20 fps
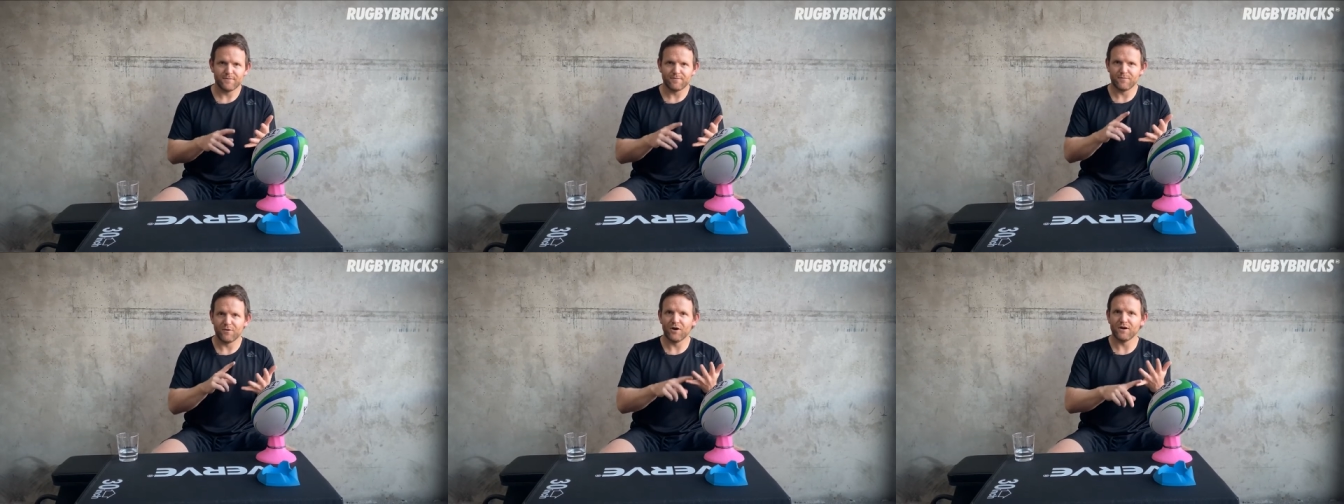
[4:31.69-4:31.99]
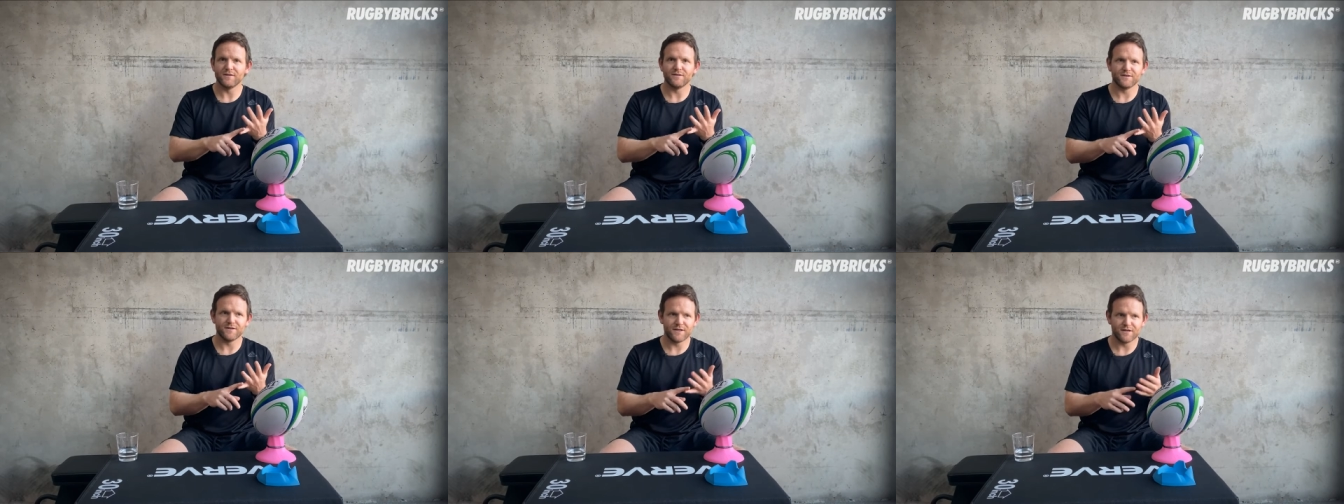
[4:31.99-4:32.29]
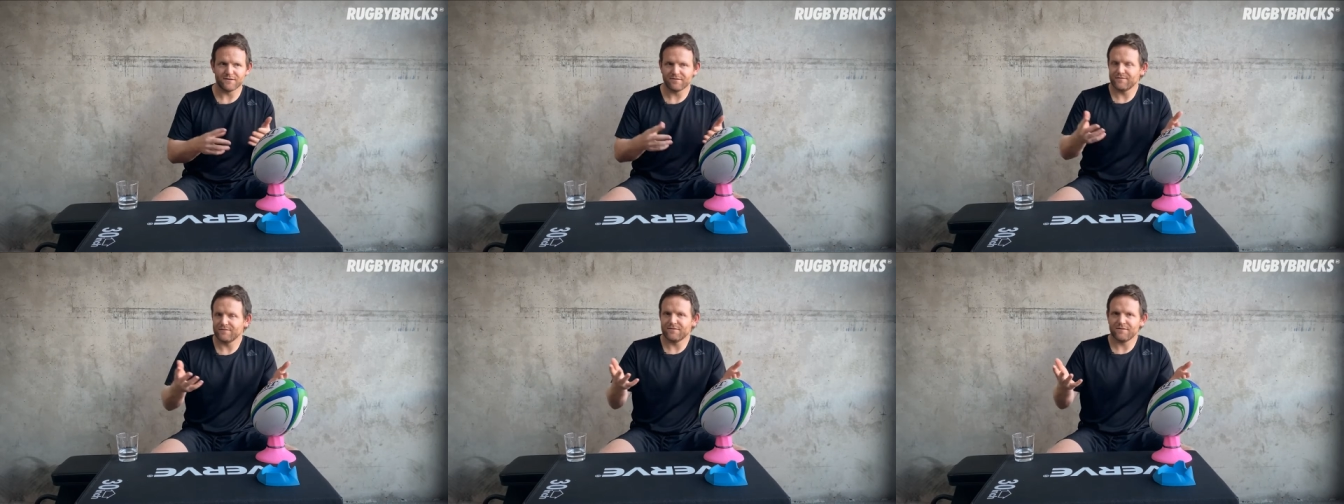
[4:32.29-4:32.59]

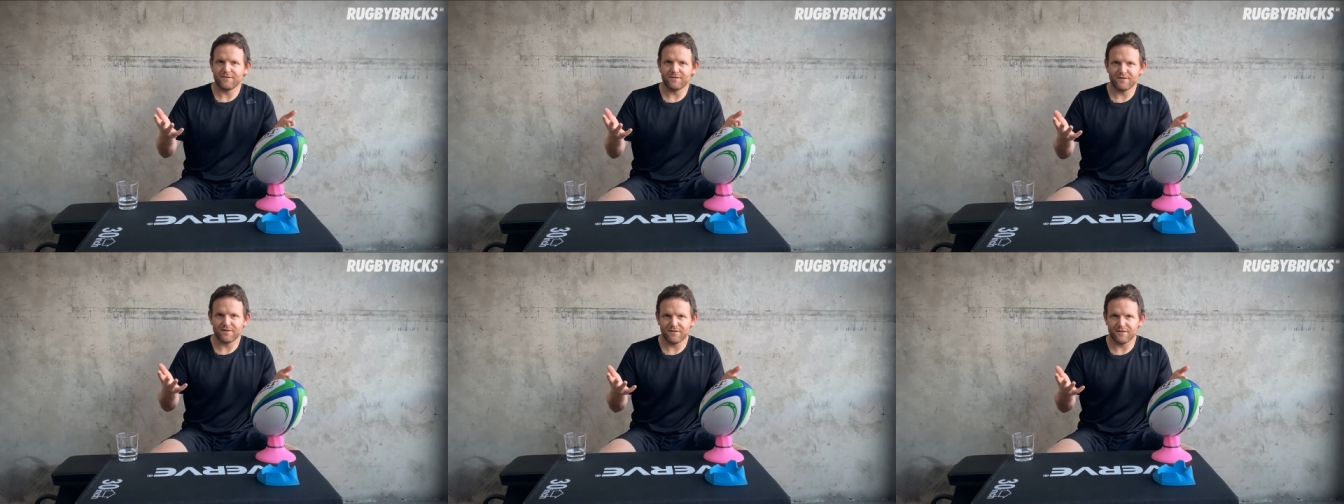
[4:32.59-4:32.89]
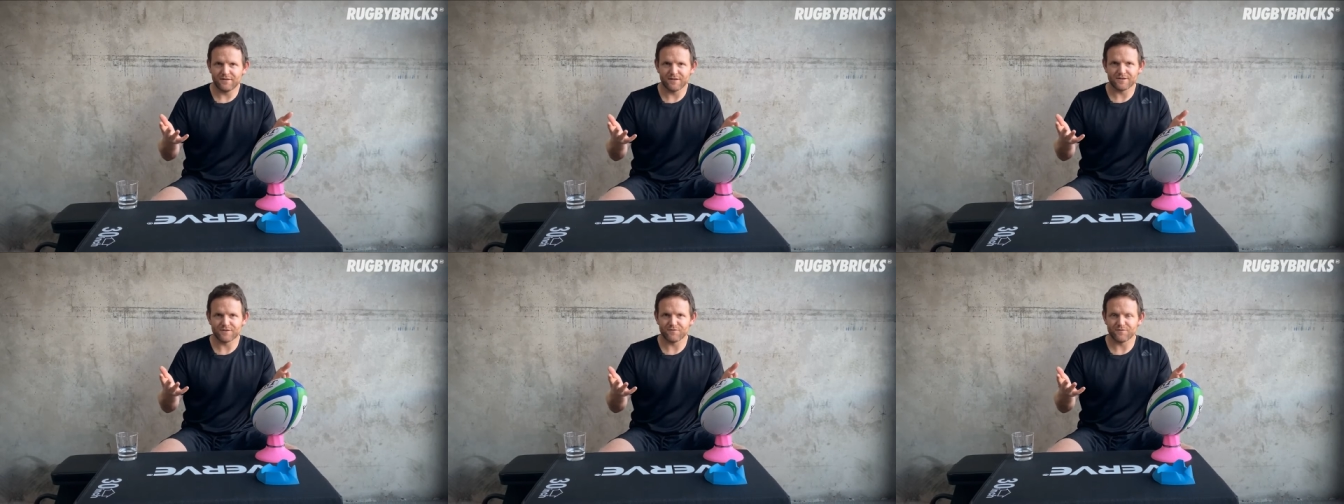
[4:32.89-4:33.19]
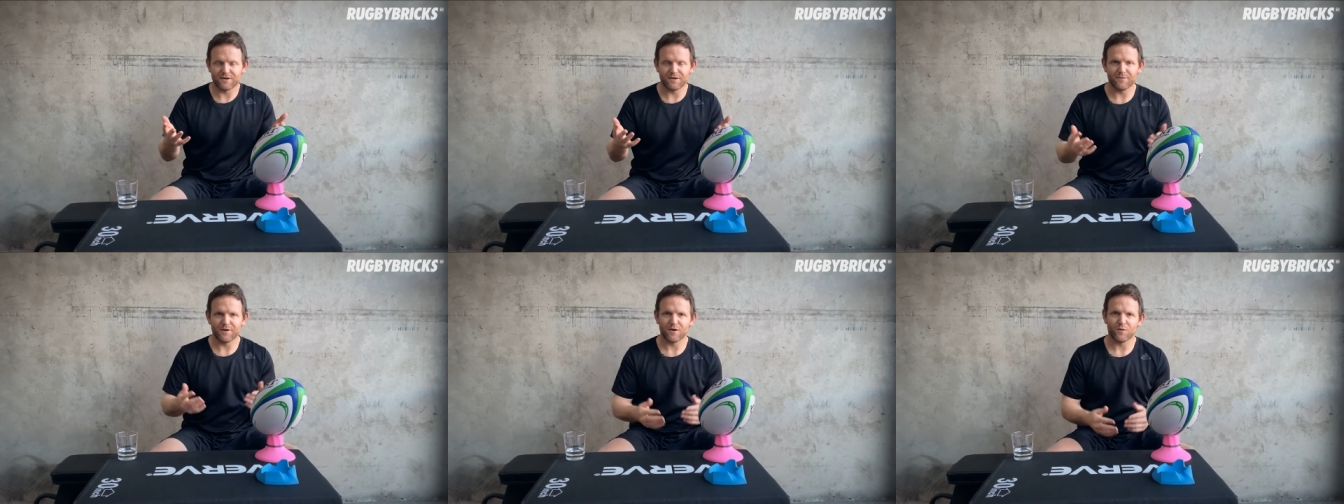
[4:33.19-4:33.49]
mindset, doesn't
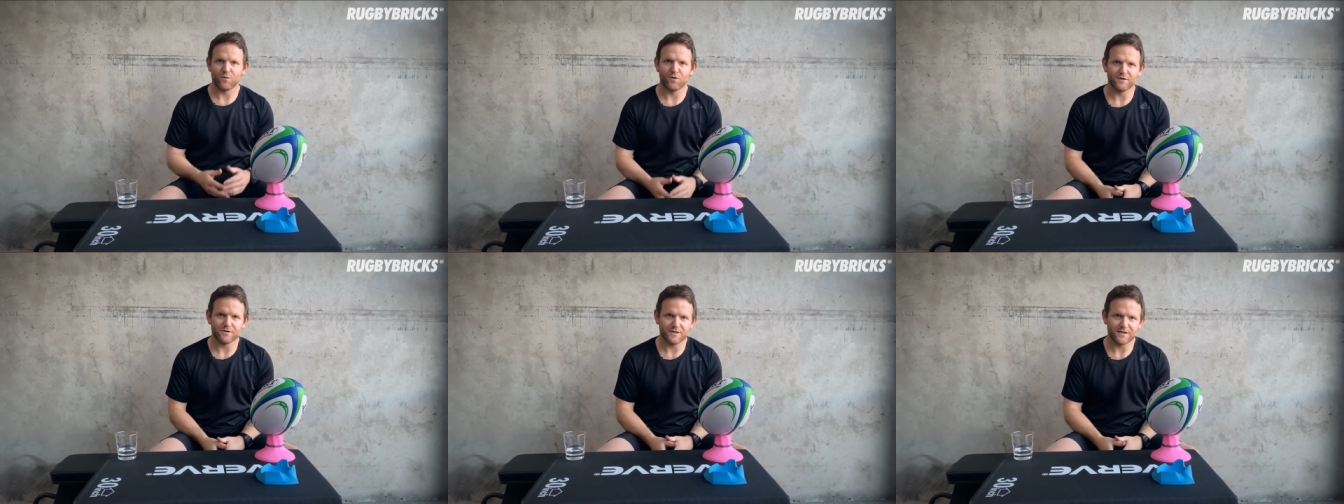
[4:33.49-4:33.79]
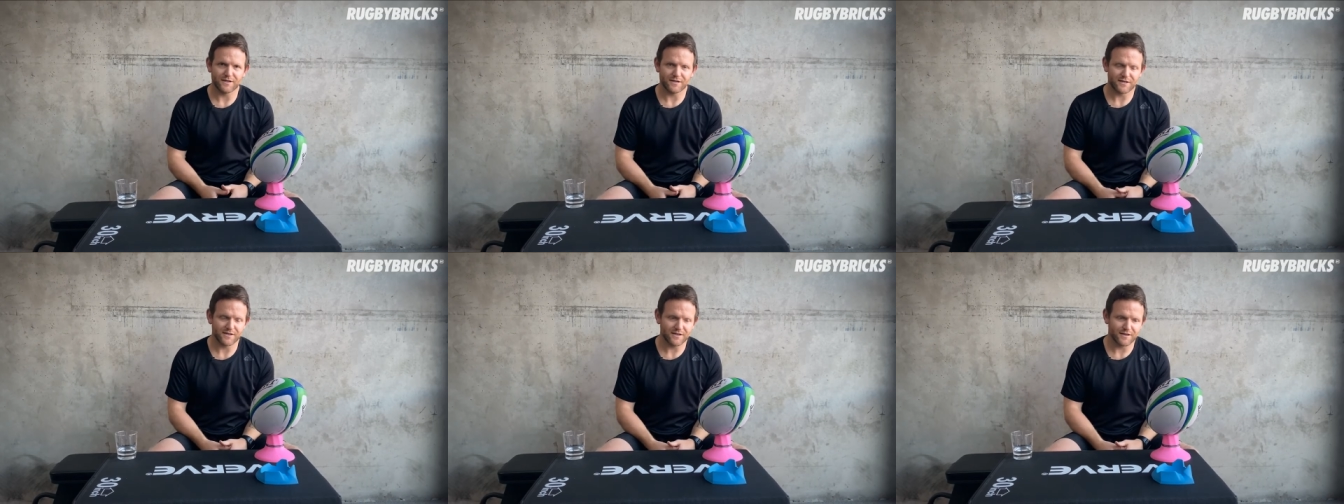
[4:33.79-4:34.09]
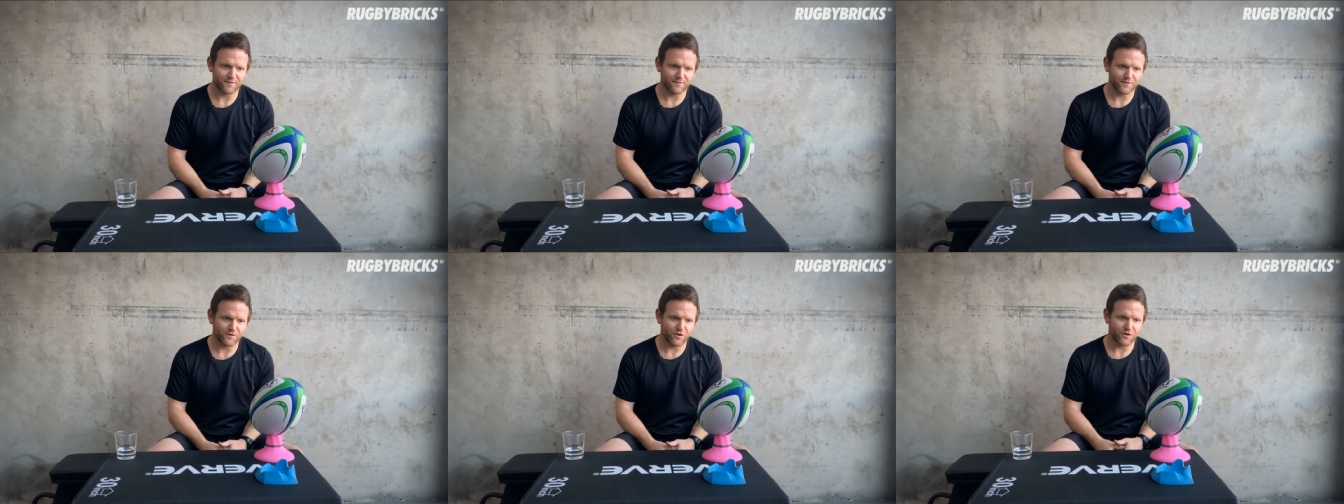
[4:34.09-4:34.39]
really matter what technique
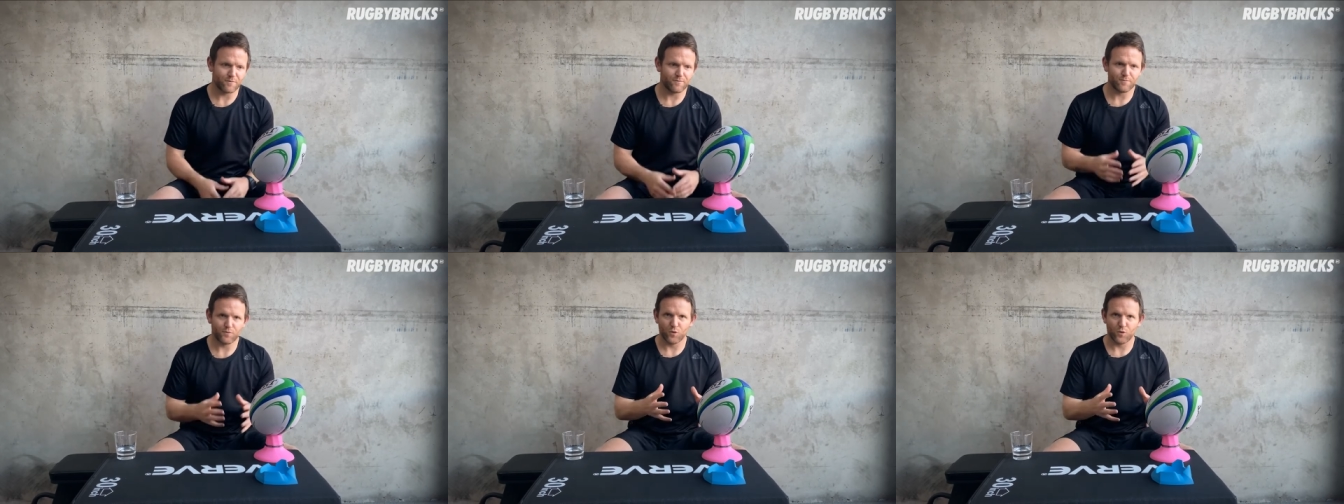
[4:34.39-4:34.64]
you've got.